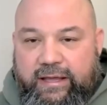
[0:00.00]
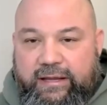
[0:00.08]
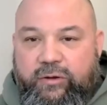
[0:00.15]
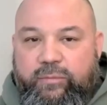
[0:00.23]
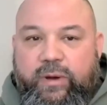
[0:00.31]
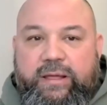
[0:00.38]

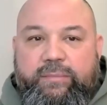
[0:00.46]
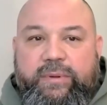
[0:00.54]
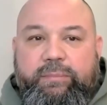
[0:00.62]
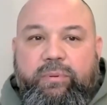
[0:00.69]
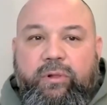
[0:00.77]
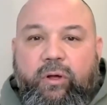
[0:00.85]
And you might
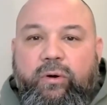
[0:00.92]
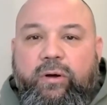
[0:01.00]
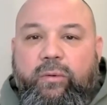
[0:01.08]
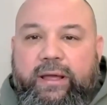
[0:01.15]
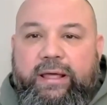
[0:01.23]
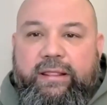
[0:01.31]
be
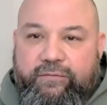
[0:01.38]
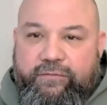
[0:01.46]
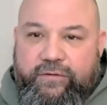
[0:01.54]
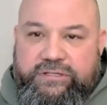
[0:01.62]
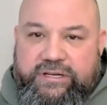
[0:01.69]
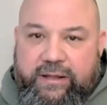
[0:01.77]
blown away the
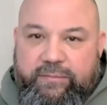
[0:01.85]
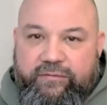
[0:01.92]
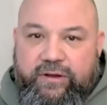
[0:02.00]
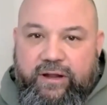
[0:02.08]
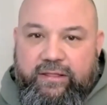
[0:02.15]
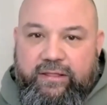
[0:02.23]
first time
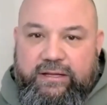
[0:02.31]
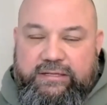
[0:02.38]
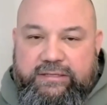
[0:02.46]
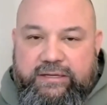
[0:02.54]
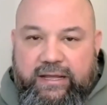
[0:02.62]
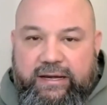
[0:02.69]
you've done
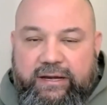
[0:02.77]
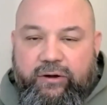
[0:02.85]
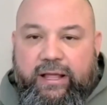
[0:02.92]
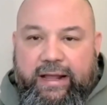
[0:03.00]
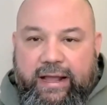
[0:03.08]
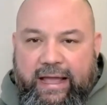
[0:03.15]
this. And
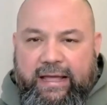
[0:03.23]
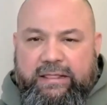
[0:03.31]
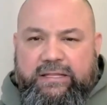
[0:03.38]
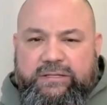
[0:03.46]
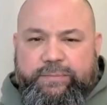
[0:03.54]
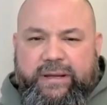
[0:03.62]
you're like, I
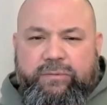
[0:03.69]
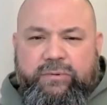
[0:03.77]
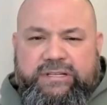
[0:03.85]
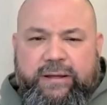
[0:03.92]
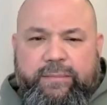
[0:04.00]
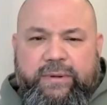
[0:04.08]
had this big
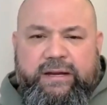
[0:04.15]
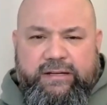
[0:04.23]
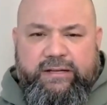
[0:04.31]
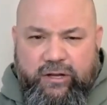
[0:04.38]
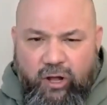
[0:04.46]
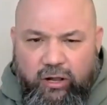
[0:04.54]
resentment,
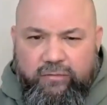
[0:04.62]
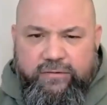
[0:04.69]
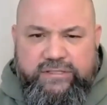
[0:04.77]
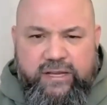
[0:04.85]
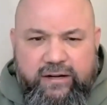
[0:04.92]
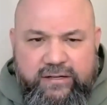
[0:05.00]
and all
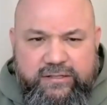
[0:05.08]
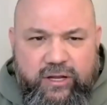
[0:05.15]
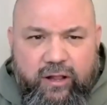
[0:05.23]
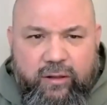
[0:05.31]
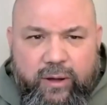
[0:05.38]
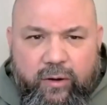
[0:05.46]
of a sudden it's
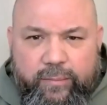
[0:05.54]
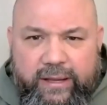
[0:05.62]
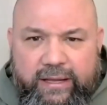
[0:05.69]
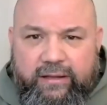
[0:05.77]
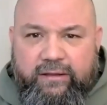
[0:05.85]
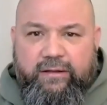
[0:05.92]
all about
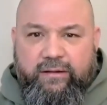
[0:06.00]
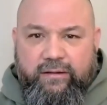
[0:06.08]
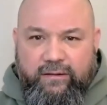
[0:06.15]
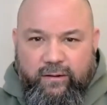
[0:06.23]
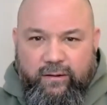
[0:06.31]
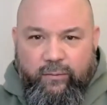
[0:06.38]
me.
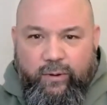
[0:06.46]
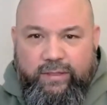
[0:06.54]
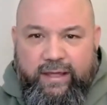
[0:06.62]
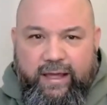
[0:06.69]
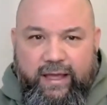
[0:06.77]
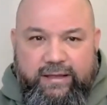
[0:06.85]

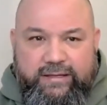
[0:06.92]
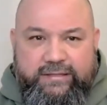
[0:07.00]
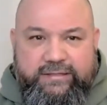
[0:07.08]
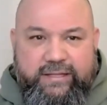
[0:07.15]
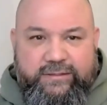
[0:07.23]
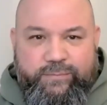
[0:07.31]
What the heck
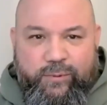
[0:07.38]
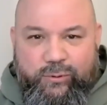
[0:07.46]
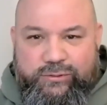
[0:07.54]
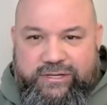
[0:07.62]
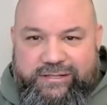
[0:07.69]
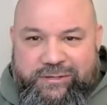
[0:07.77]
is this
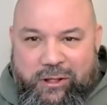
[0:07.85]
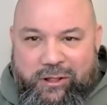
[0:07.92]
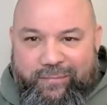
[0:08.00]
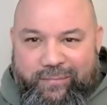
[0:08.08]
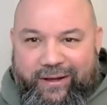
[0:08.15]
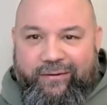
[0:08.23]
process
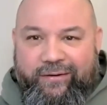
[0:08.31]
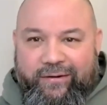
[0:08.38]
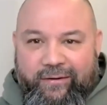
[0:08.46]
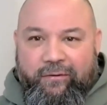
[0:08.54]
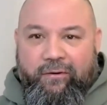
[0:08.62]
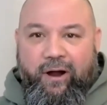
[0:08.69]
all
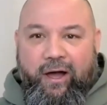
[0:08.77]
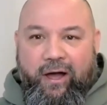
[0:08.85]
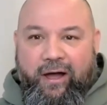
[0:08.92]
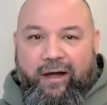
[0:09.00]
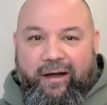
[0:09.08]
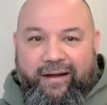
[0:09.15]
about?
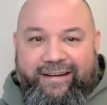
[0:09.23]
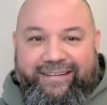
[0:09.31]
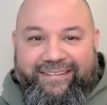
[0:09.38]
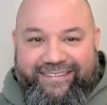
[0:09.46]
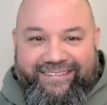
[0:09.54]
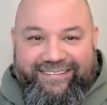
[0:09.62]
Rah!